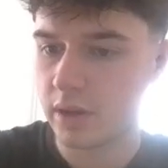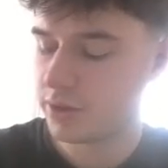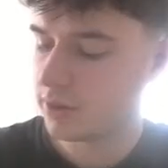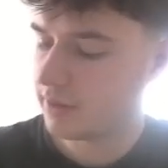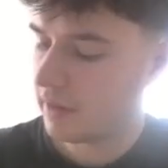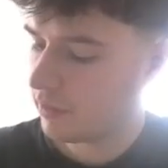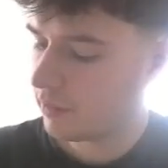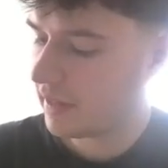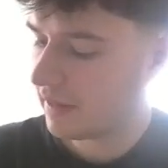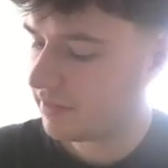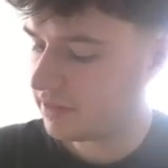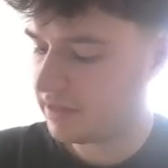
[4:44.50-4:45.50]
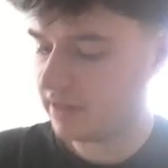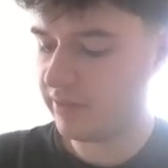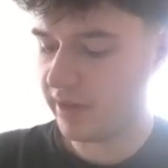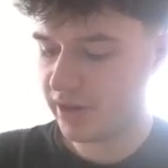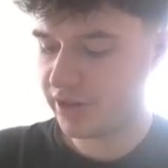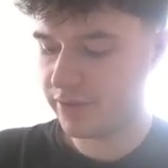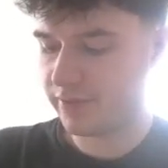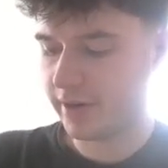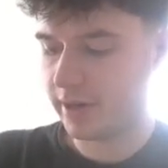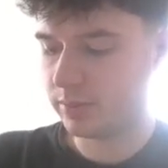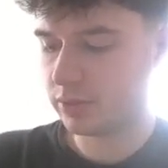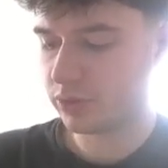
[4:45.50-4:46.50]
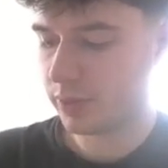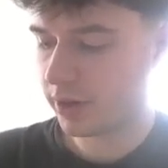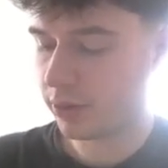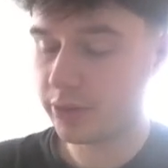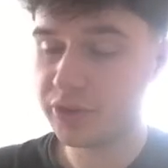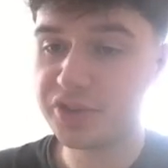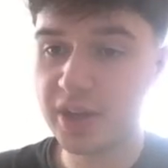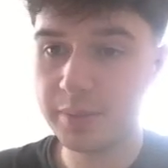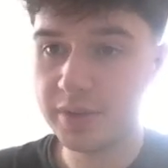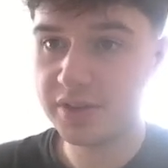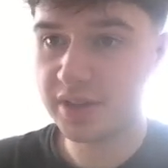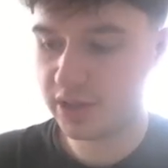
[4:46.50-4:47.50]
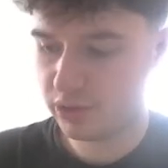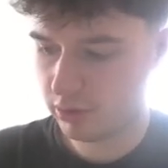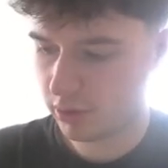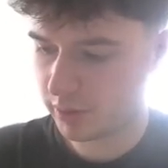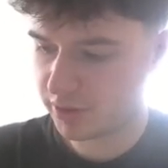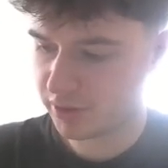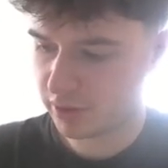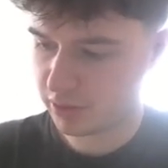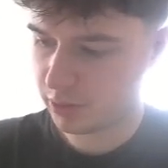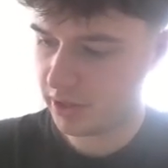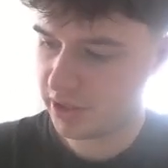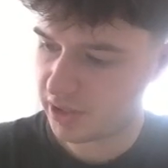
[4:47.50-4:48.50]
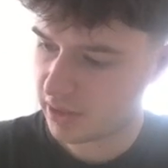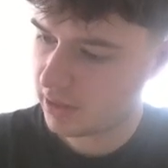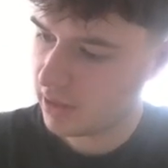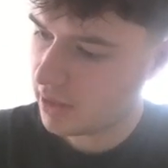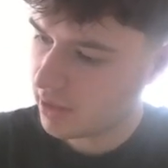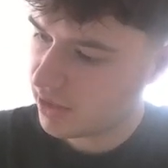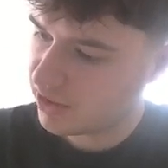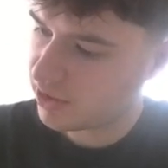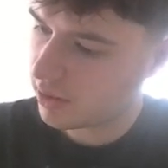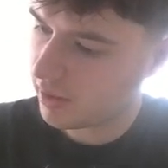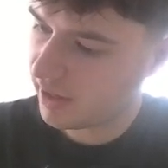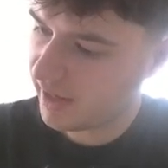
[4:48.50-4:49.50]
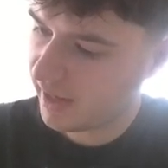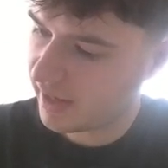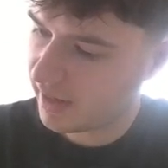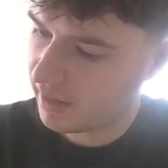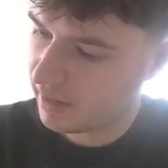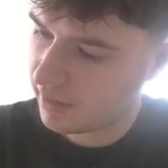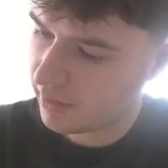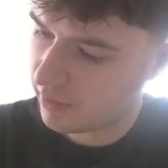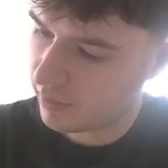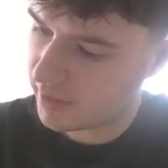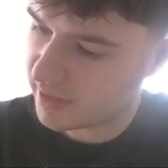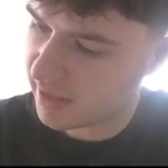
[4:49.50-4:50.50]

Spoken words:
So now that we have these deviation variables, we are going to sub this into our original equation. So again, we